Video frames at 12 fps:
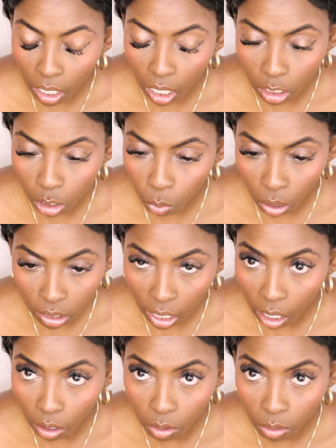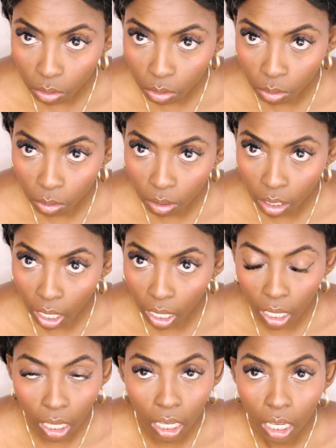and i just walked out
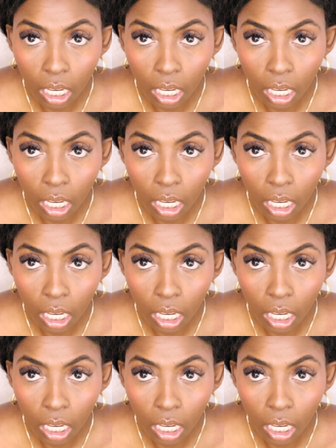like